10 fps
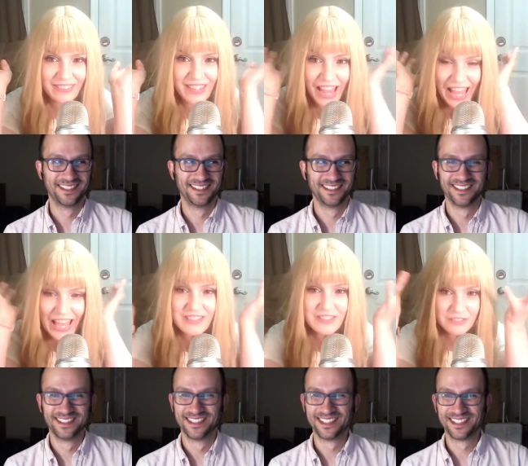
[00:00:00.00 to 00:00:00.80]
Speaker 1: the
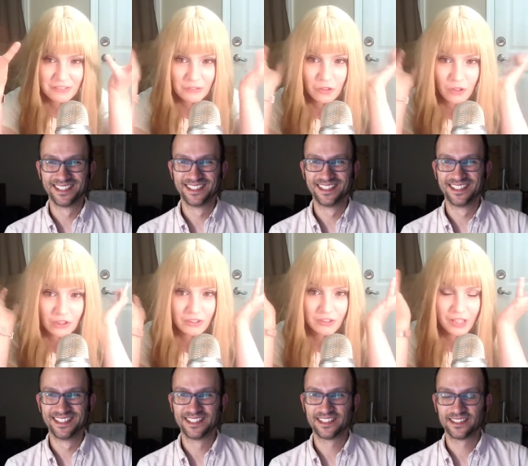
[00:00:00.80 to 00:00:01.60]
hats
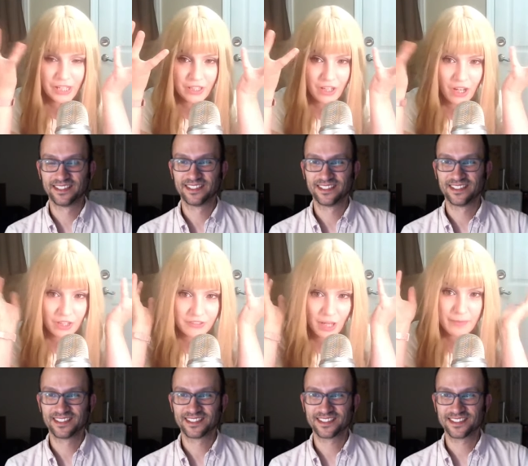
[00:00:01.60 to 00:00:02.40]
looked like
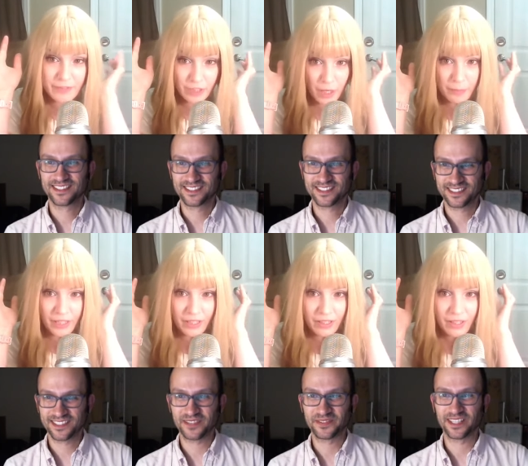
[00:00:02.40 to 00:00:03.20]
uh, top of a
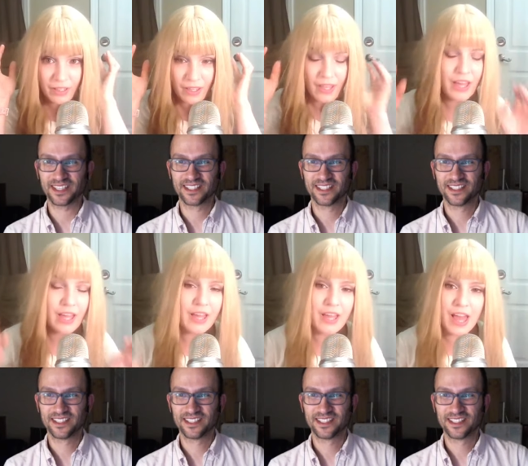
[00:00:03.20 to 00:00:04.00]
cupcake. Cupcake
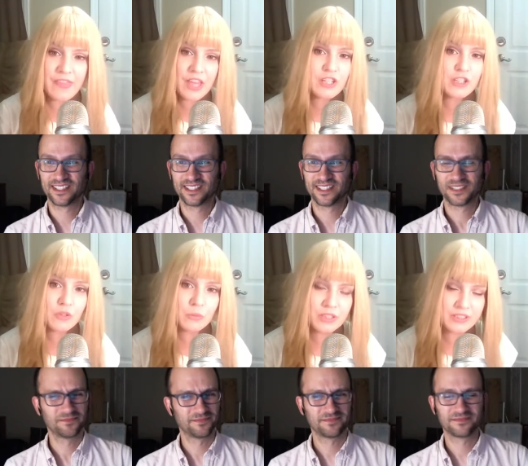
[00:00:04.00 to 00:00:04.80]
and then
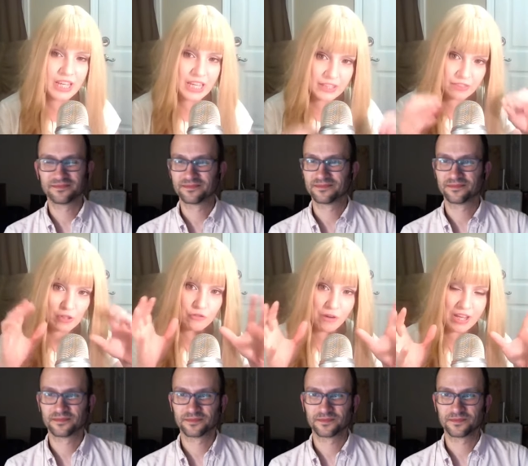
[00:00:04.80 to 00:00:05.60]
you would take their
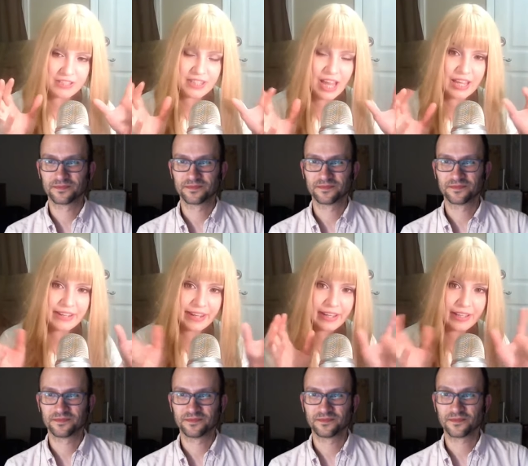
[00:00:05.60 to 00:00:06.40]
dress. They had
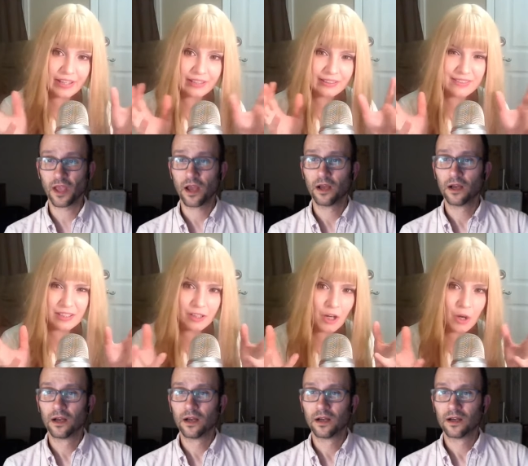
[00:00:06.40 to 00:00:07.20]
like a
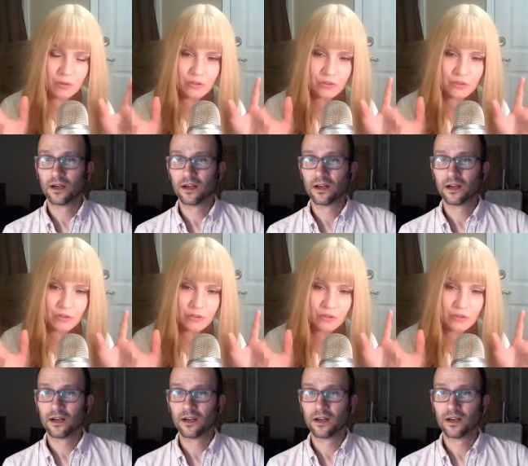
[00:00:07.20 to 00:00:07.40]
silicone